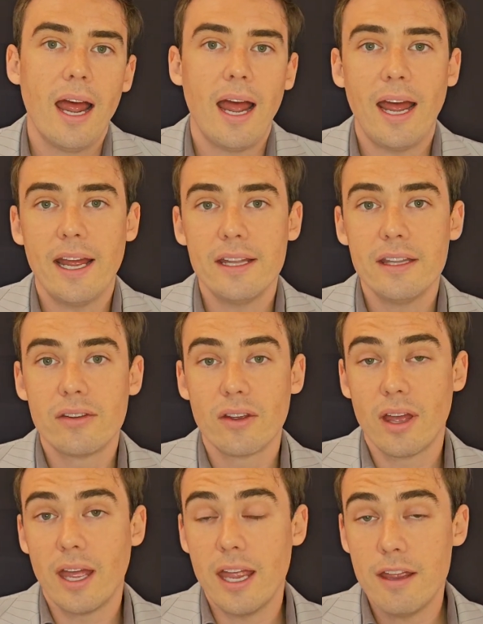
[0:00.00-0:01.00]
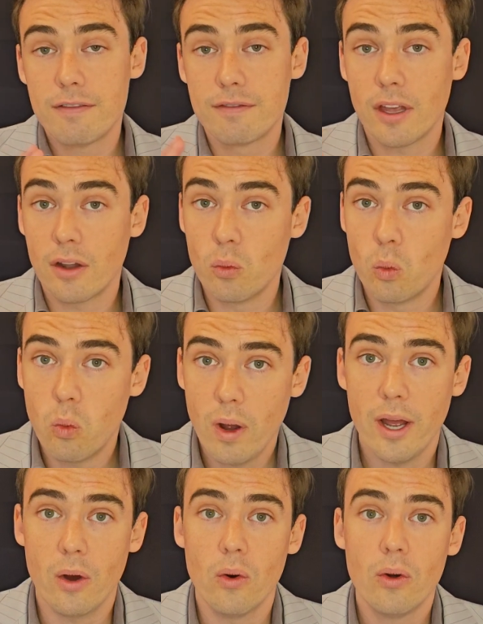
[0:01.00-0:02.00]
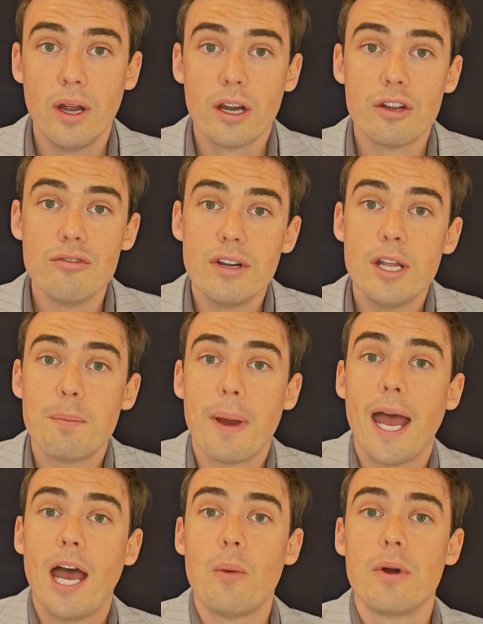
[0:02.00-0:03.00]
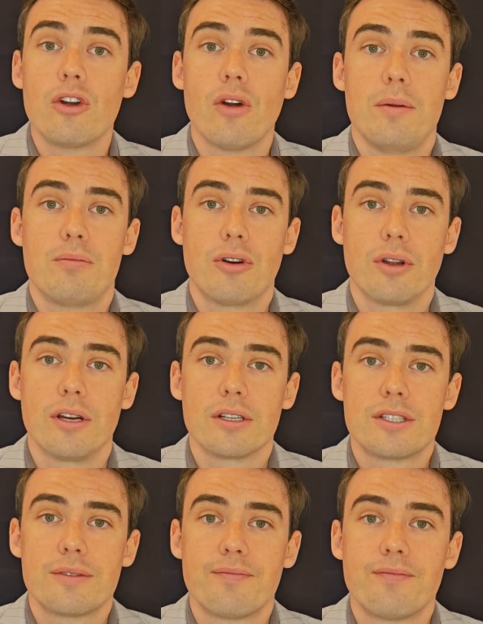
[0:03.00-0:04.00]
and if done well, can really power great products.